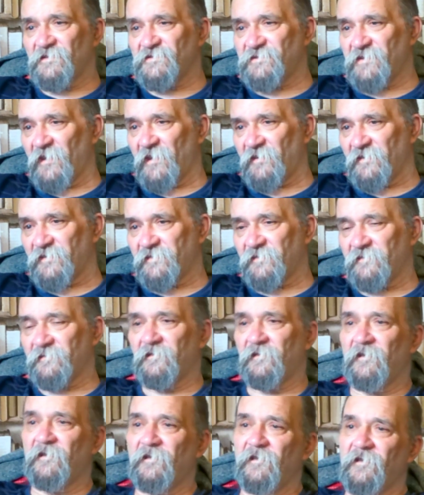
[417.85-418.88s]
genet.
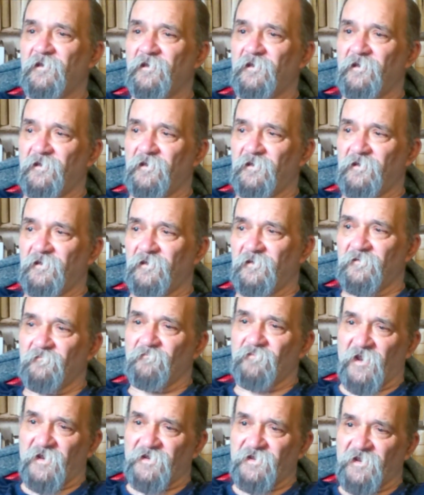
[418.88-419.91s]

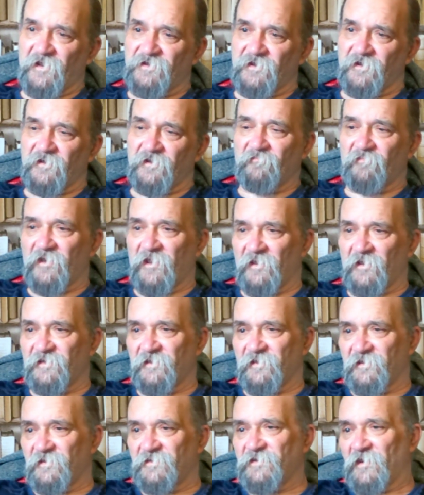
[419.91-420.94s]
Plantagenet,
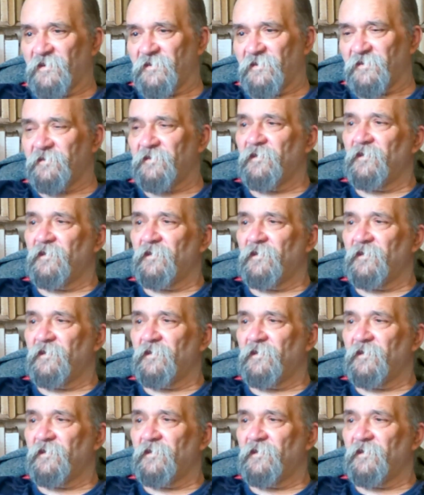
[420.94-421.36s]
plant a genet.